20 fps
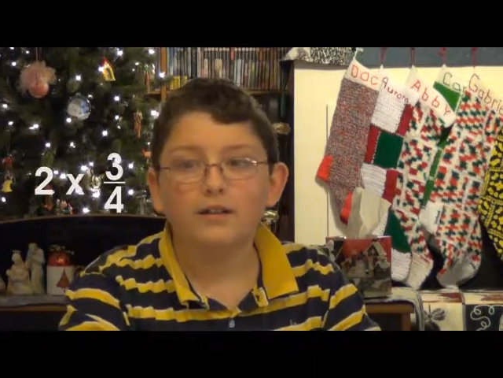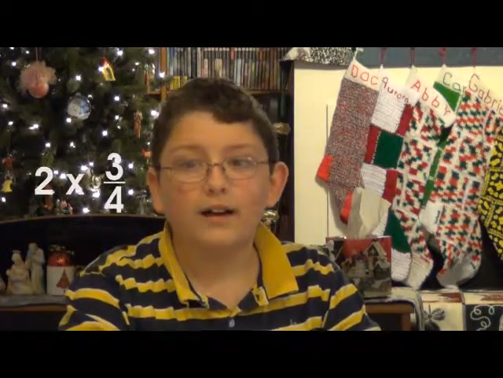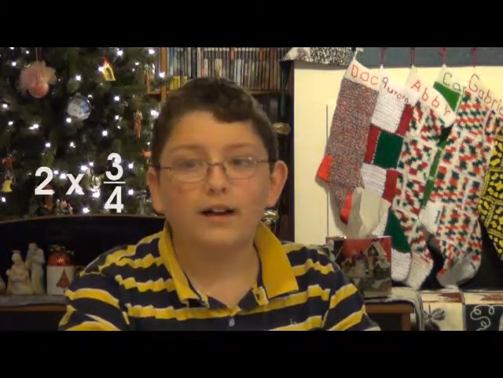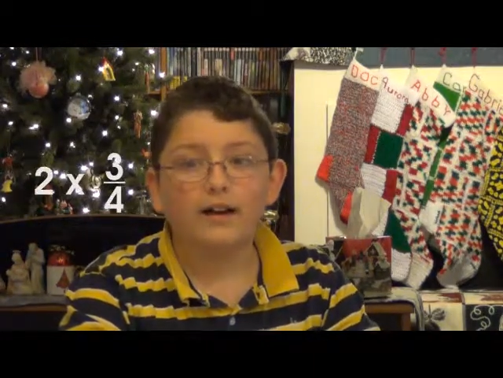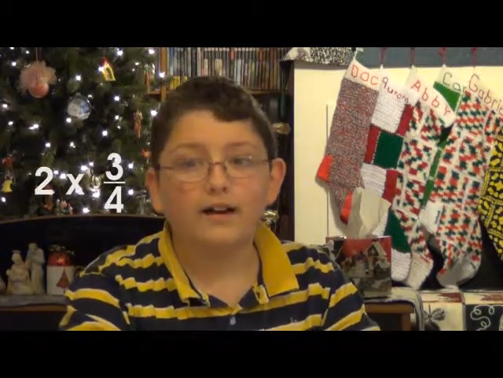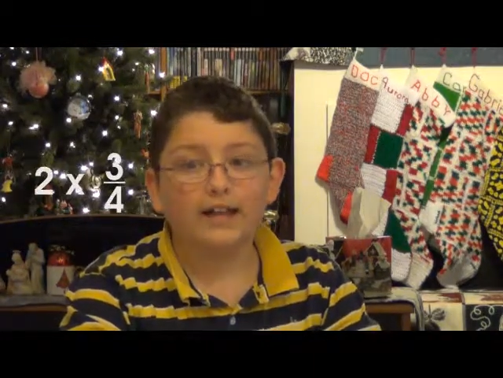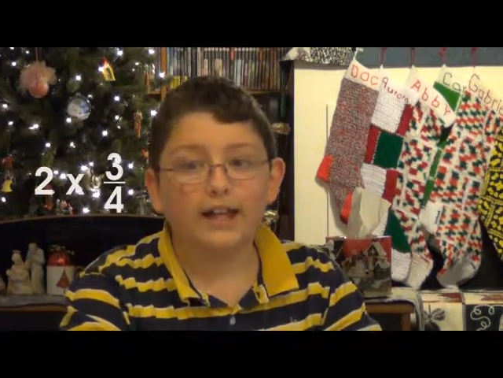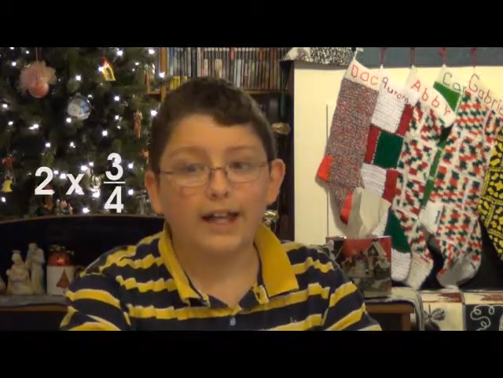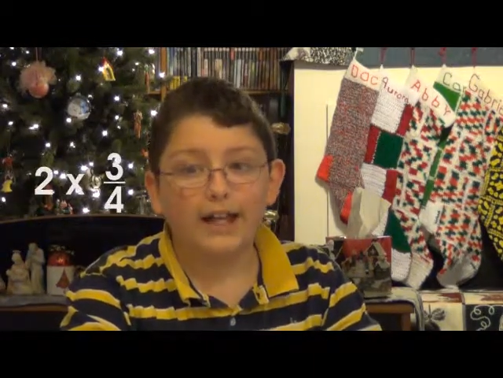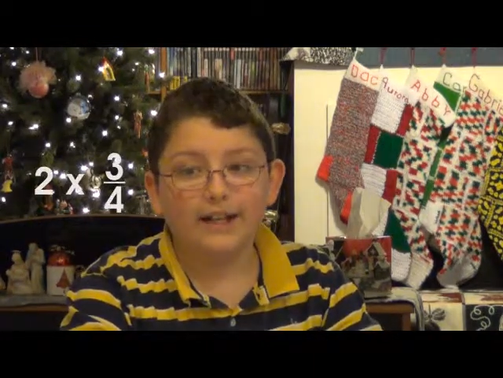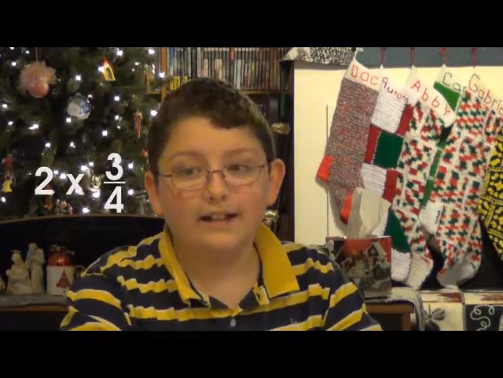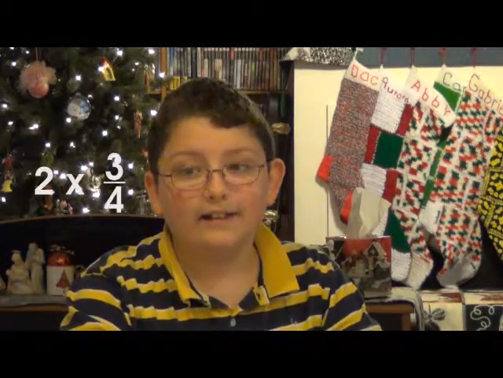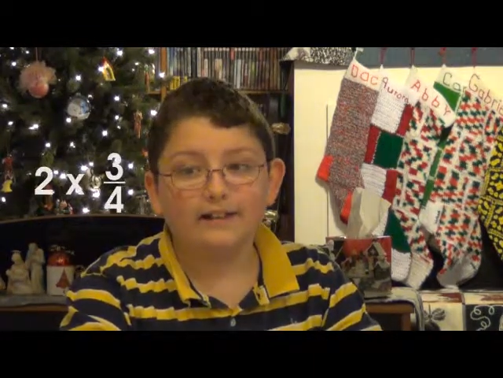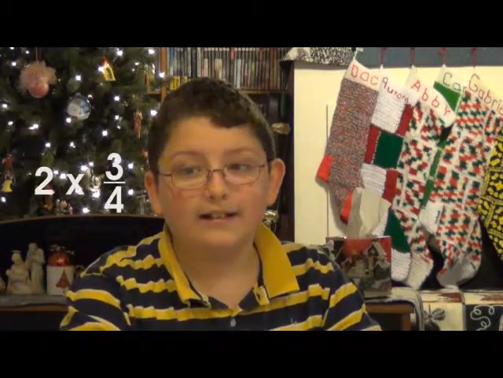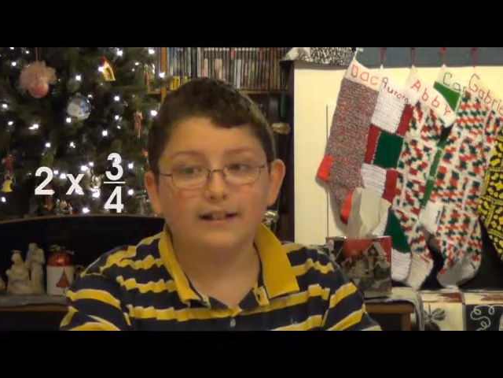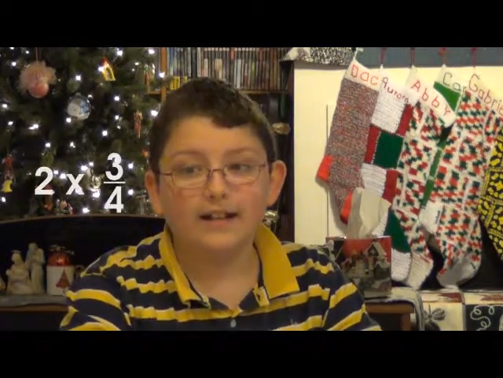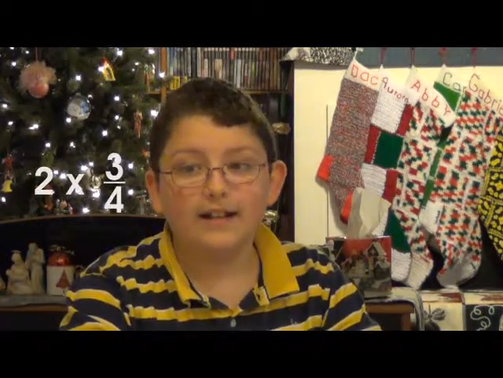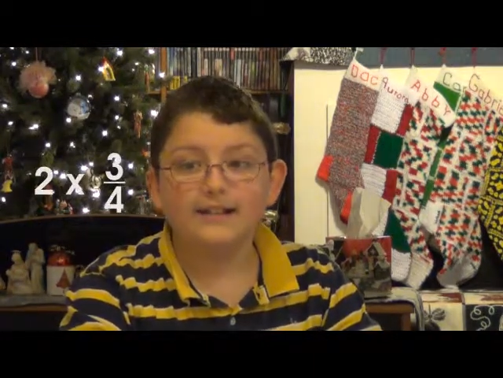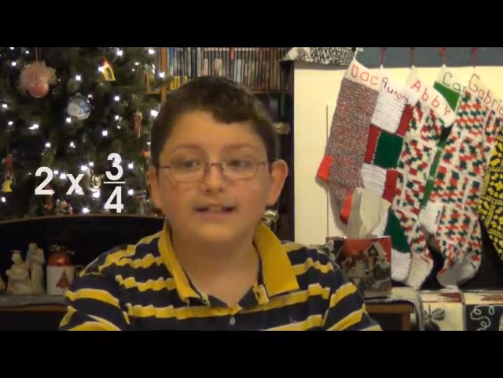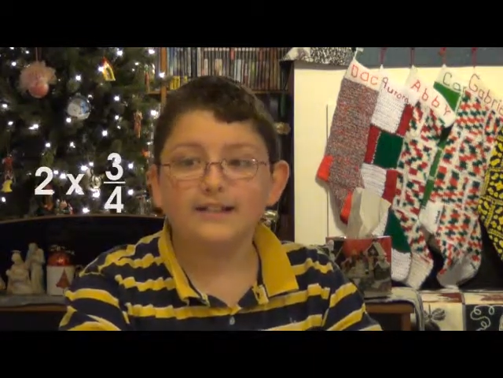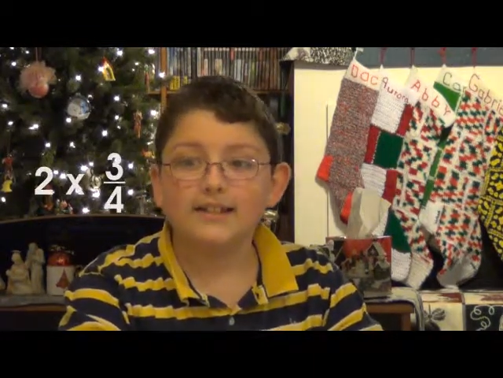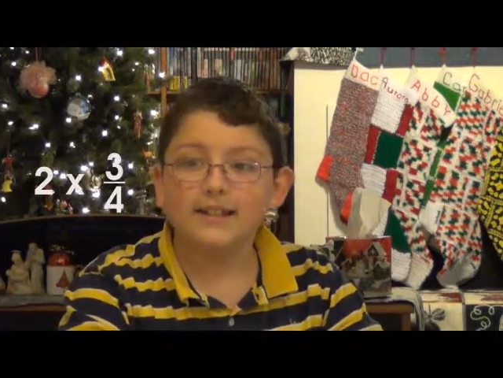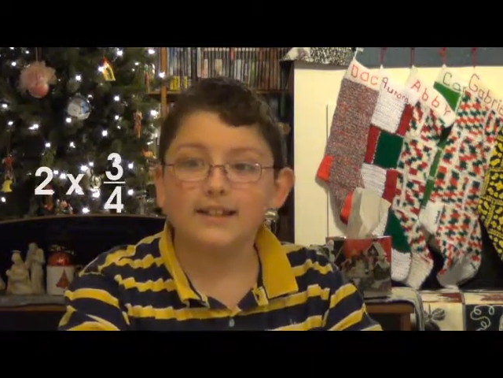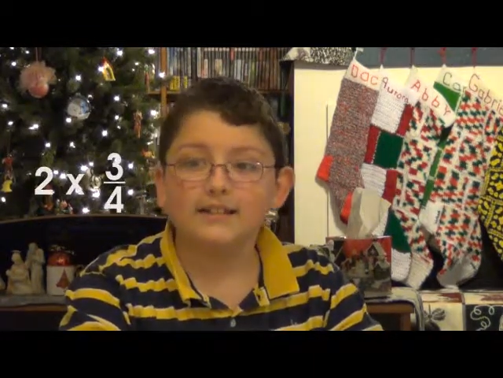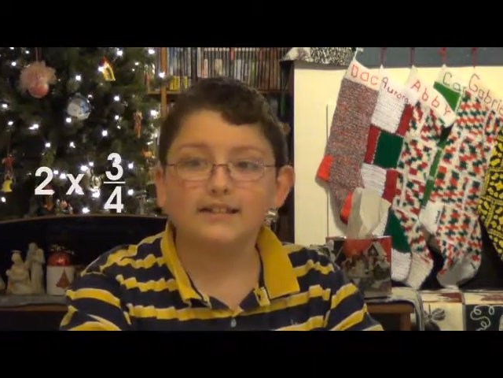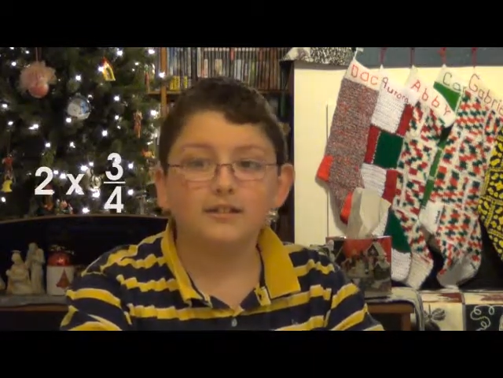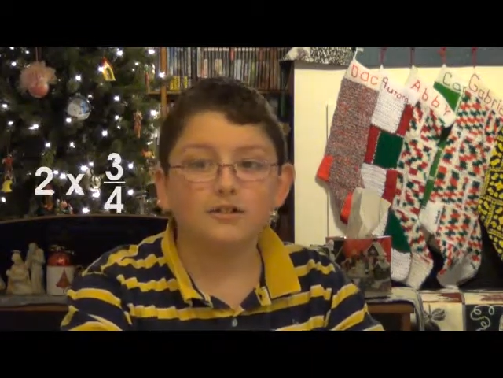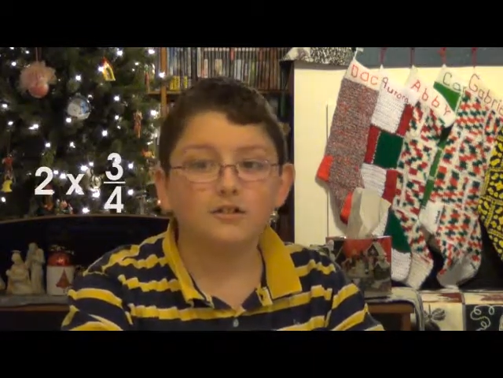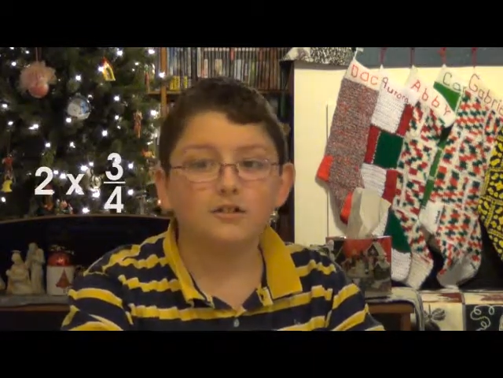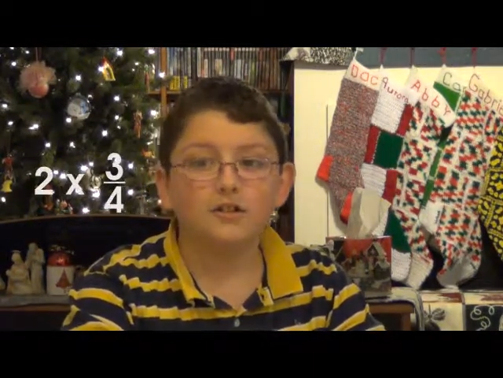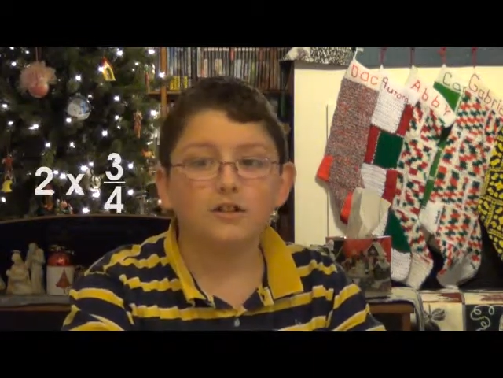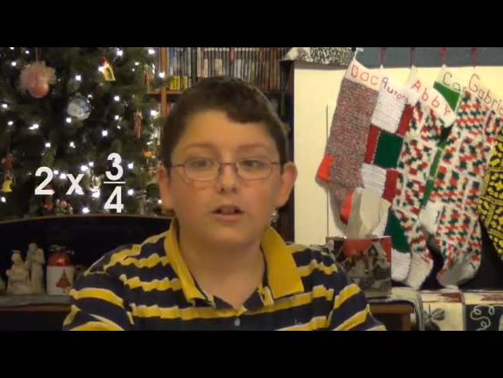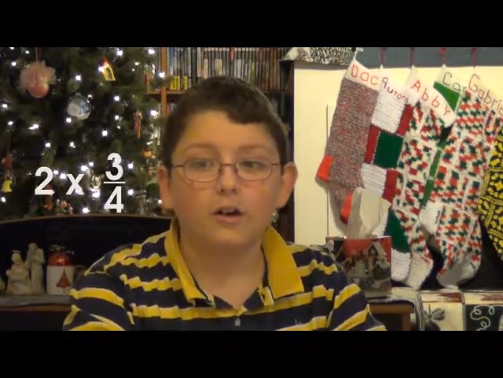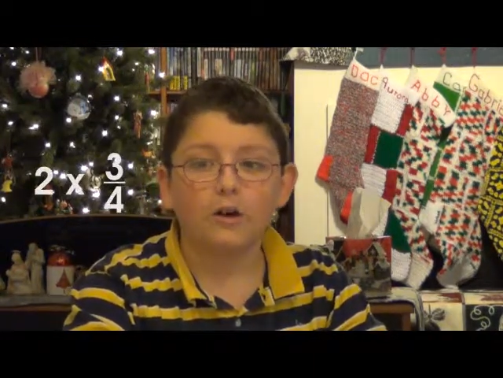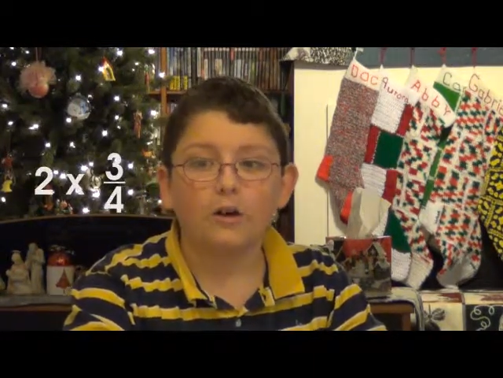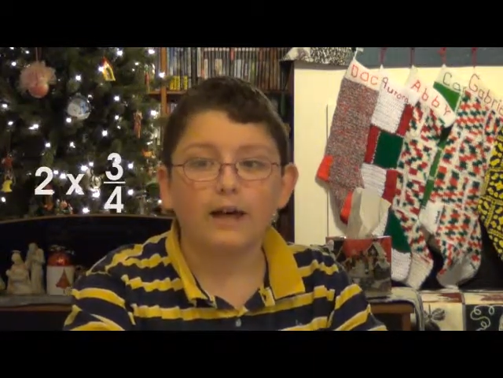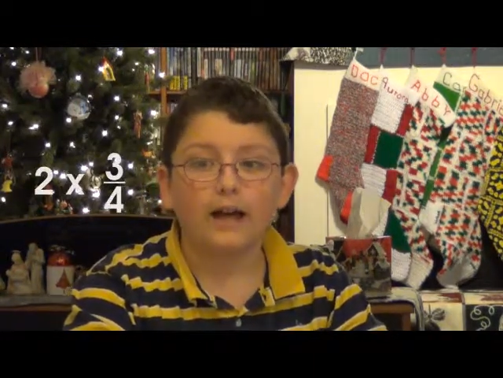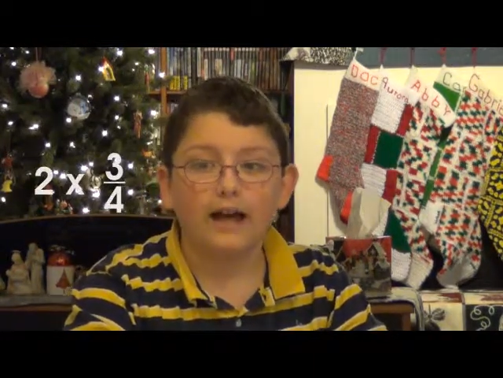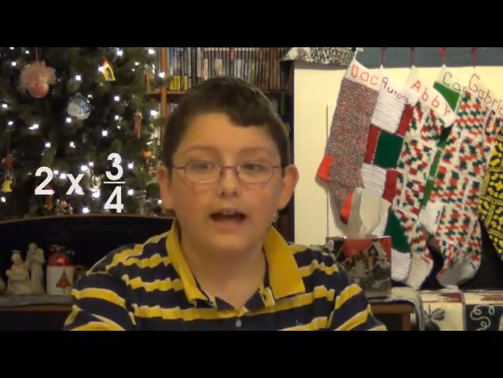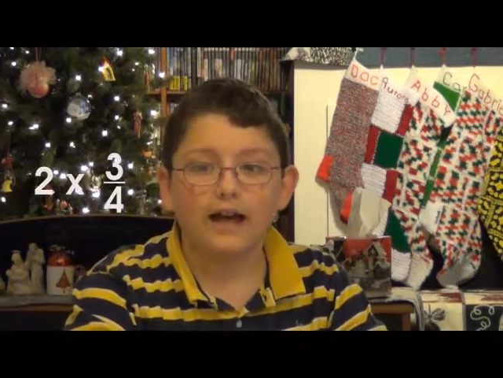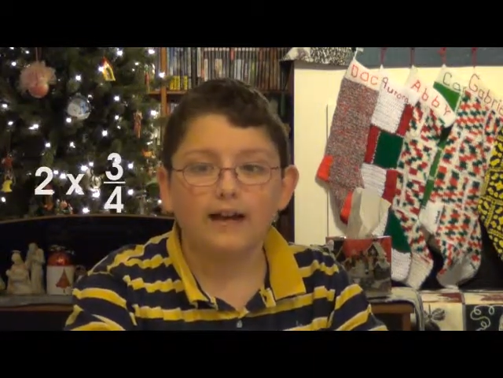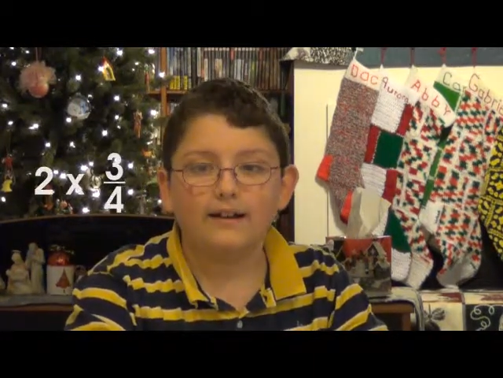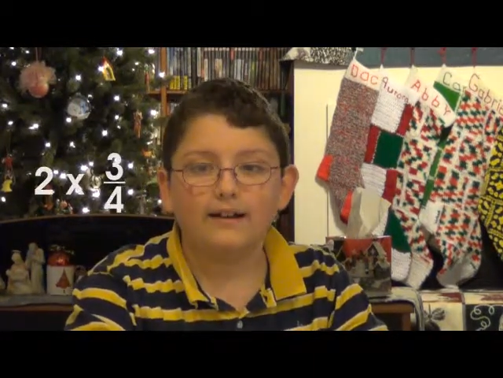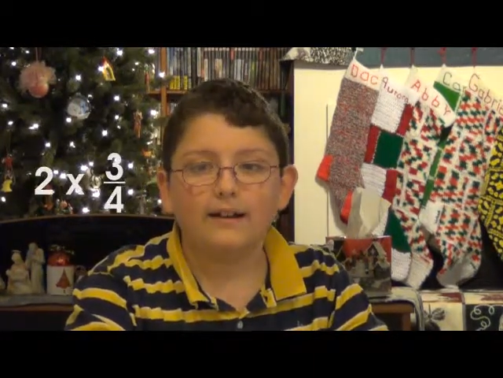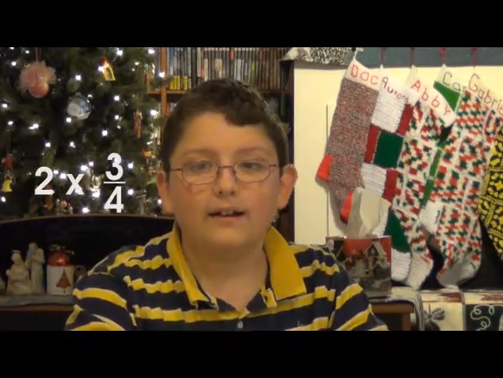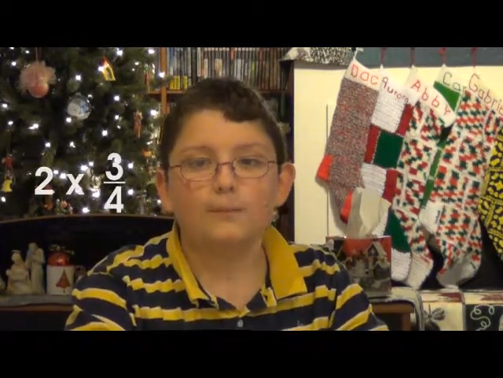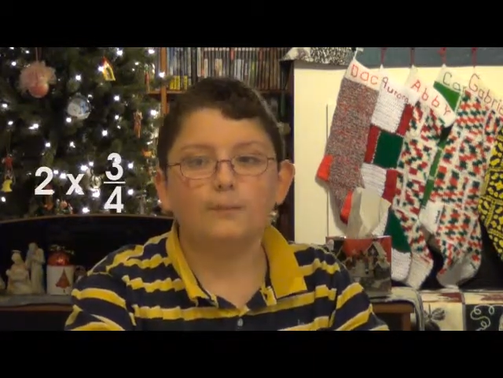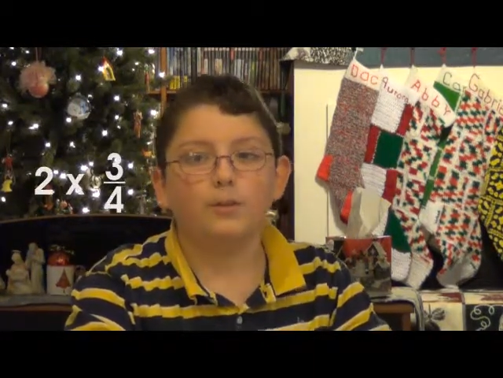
Again, it's easier to go ahead and